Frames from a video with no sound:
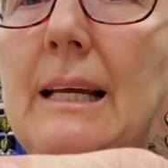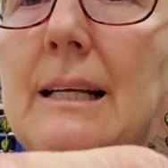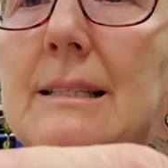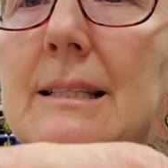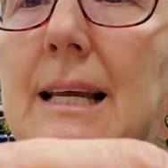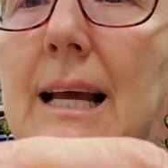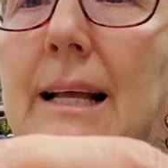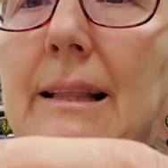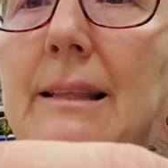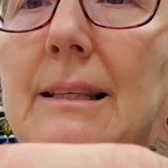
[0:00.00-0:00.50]

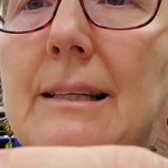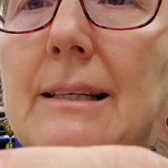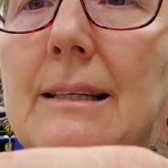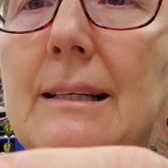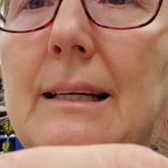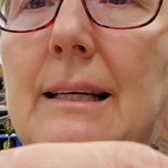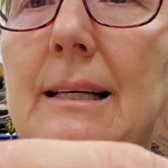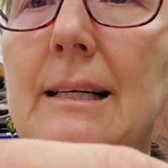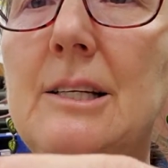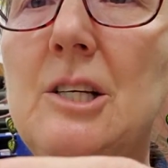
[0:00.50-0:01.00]
It's got the
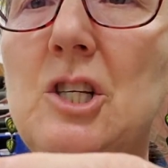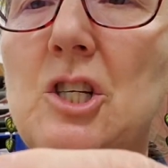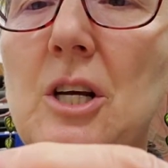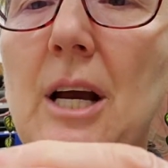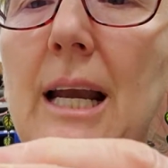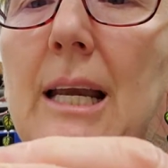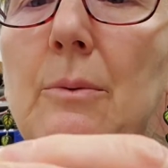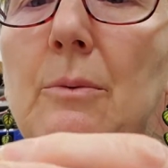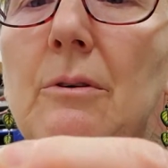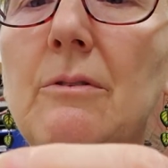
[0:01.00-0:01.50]

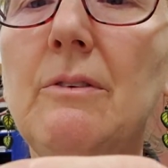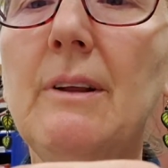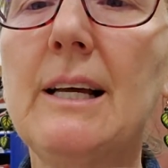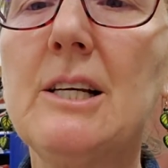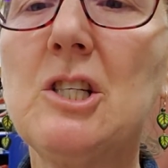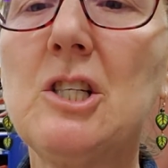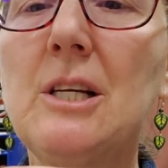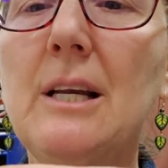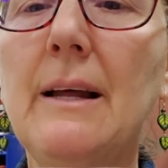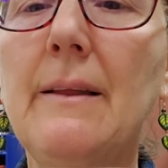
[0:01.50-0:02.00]
shiny
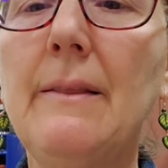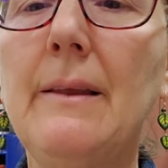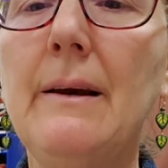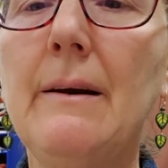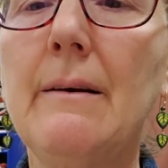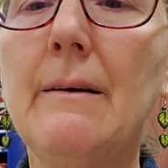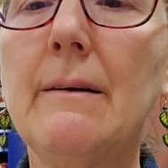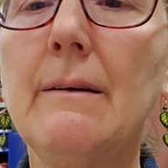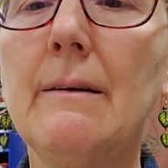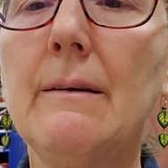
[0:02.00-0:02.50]
reflection on
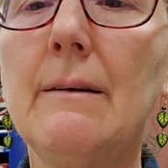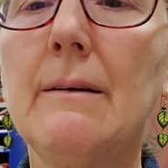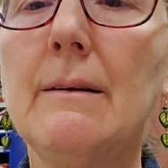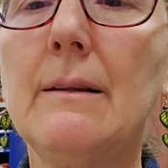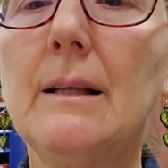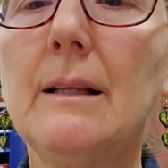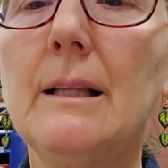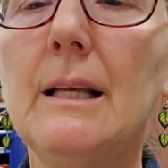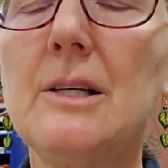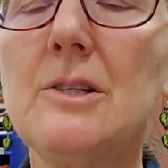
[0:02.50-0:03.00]
there,
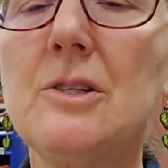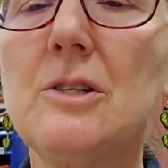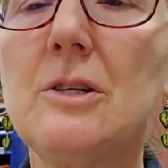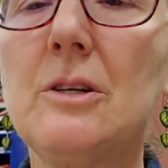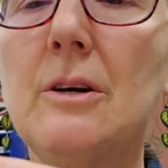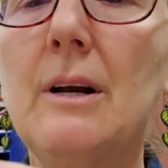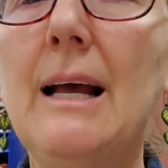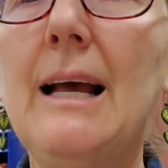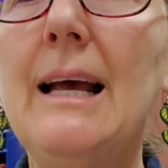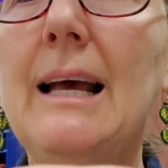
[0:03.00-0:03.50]
the
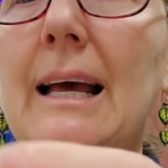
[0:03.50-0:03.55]
luster.